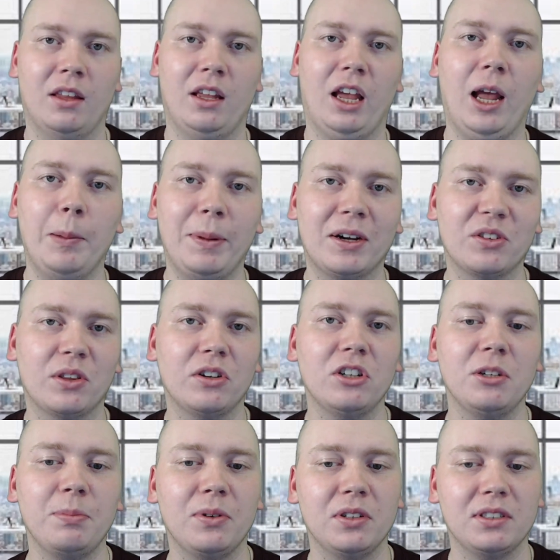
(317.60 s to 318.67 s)
About
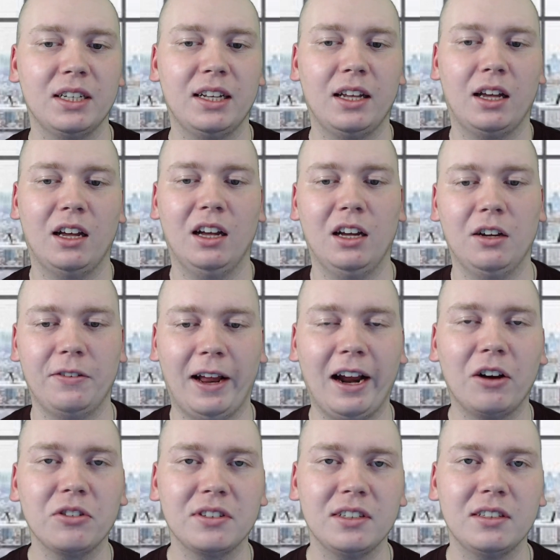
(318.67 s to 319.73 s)
30% of
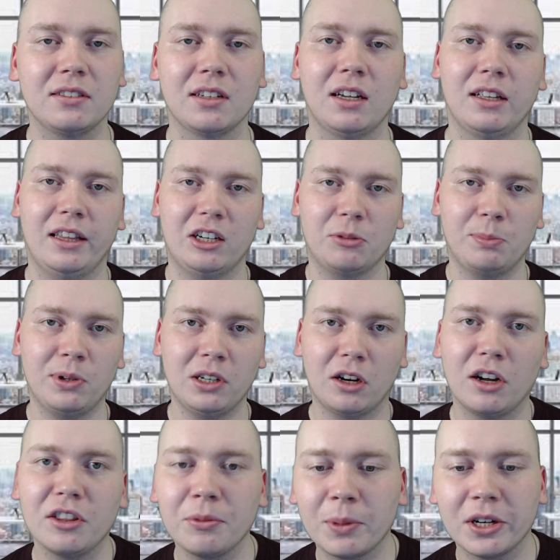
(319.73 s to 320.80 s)
houses that are put
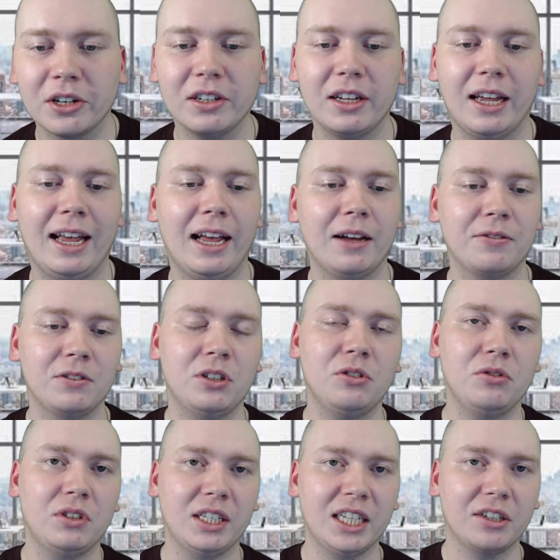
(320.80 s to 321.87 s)
on the market have
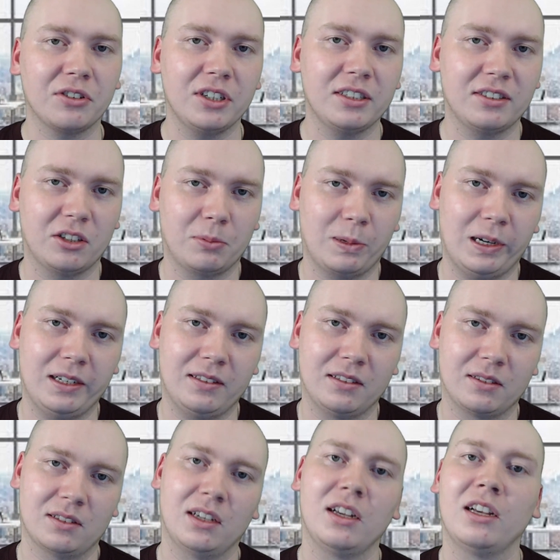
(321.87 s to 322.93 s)
to decrease their
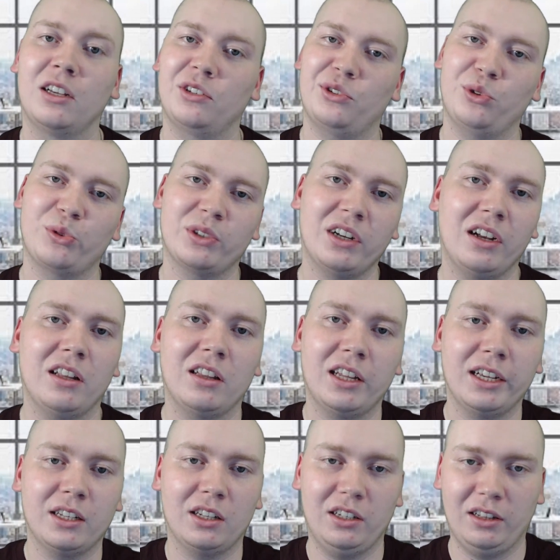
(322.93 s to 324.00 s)
prices. So it's not
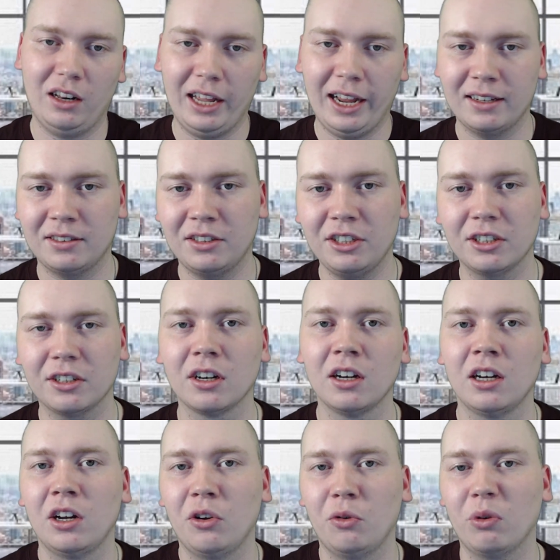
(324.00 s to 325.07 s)
like last year
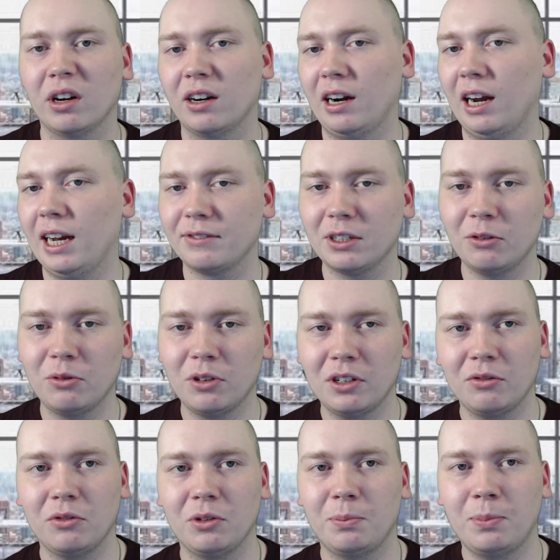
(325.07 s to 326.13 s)
where
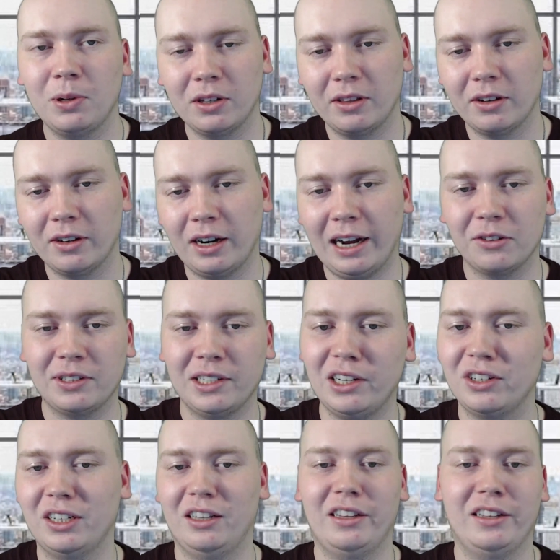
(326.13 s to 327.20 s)
everyone would put their house
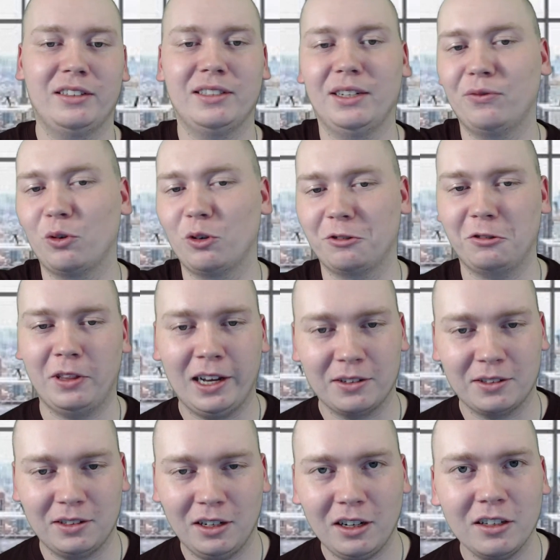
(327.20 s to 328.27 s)
out at, let's say,
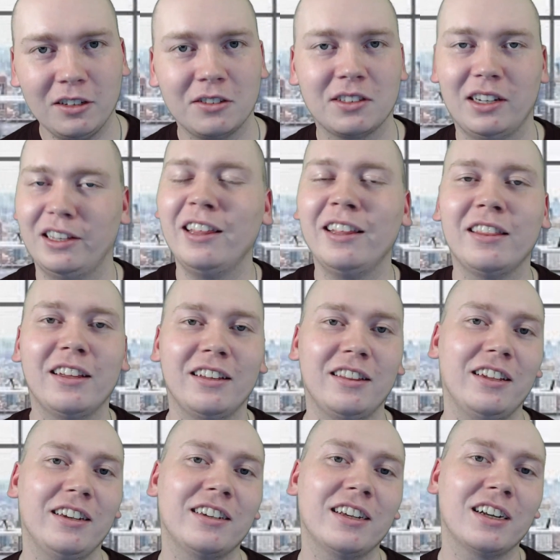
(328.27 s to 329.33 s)
$400,000, and then
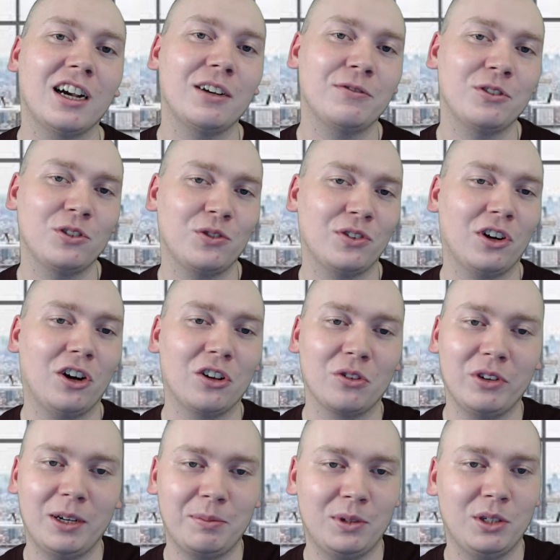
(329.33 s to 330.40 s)
they'd get offers for all the
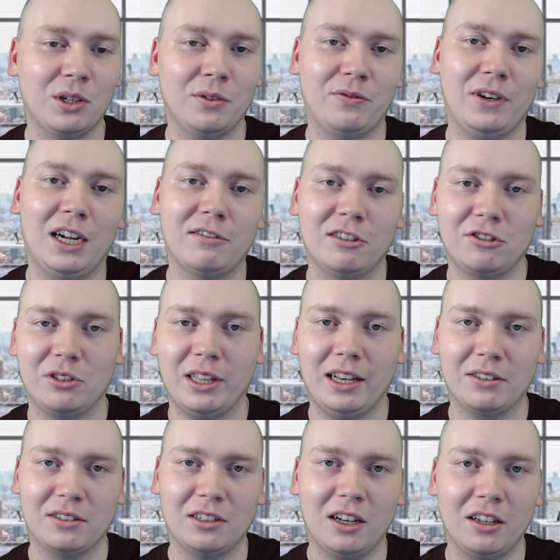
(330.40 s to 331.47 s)
way up to
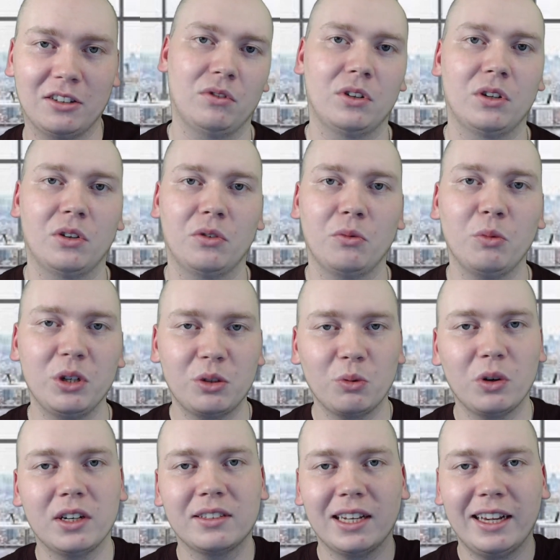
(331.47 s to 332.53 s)
$500,000, which
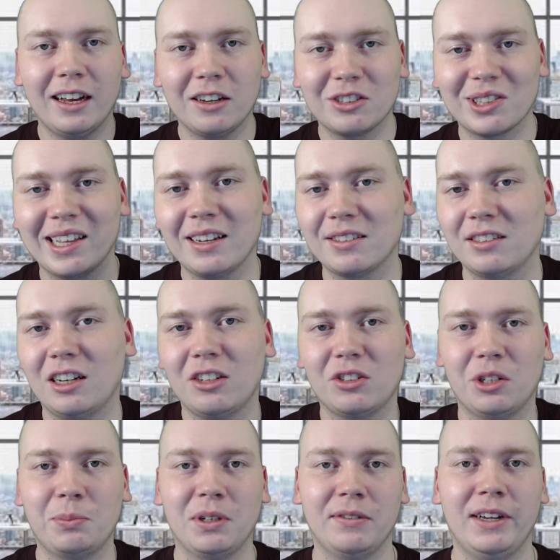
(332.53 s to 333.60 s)
was
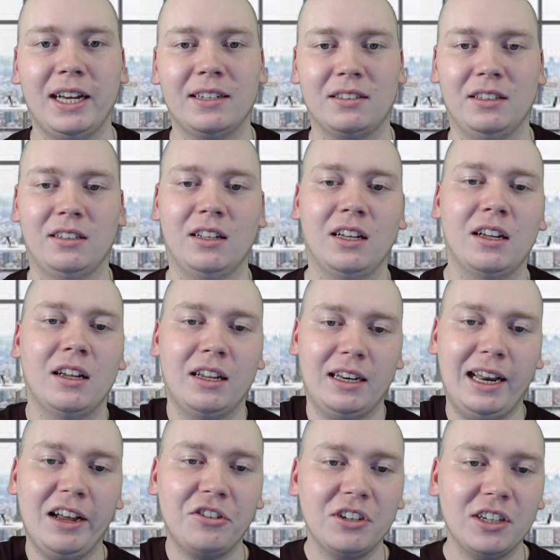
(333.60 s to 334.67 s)
$100,000 above asking.
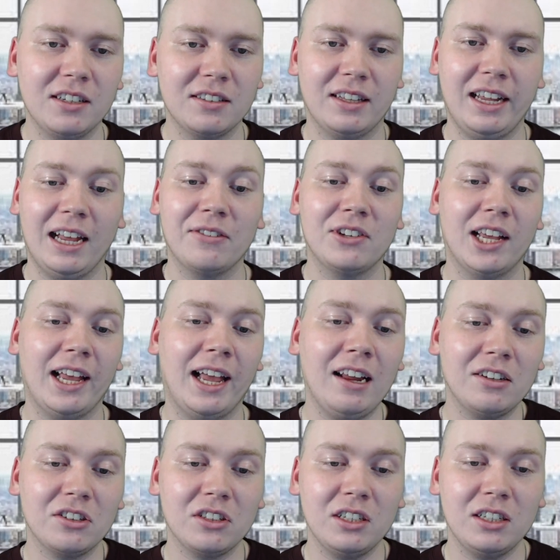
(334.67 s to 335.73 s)
Nowadays, they have to
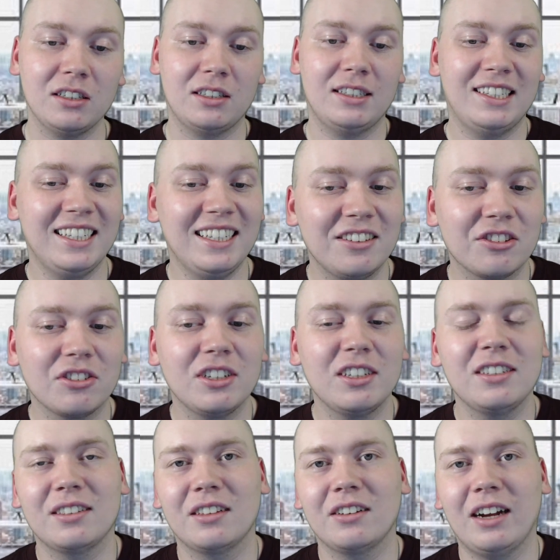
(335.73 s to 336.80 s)
actually
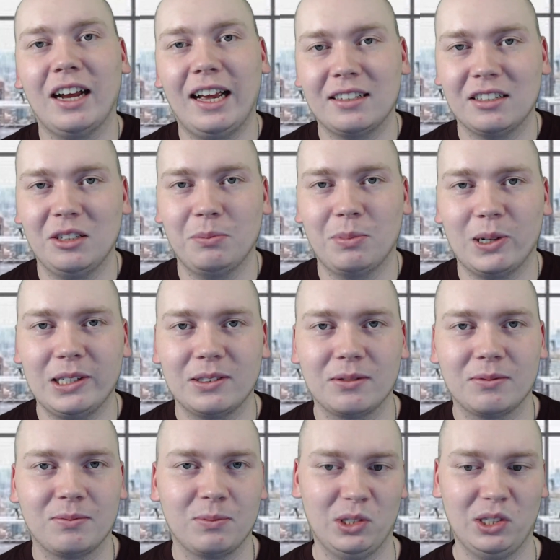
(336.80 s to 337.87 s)
decrease their asking price.
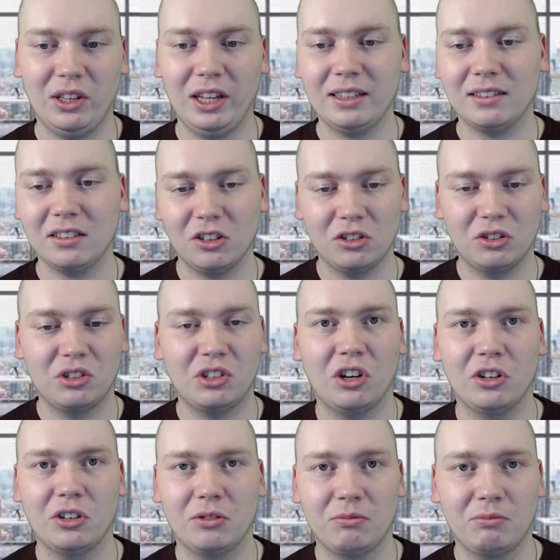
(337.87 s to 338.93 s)
So that's a good
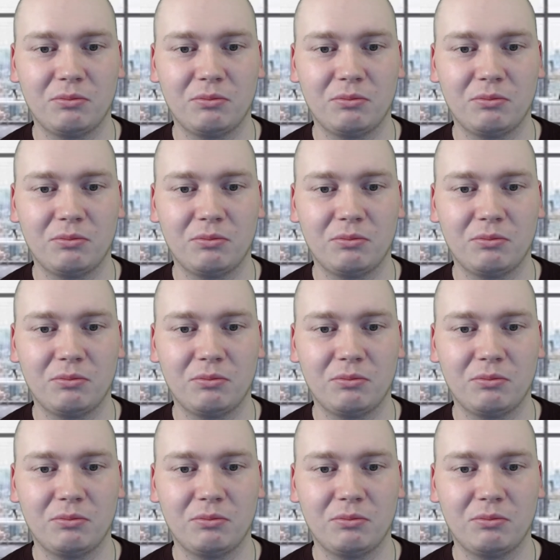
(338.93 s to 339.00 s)
start.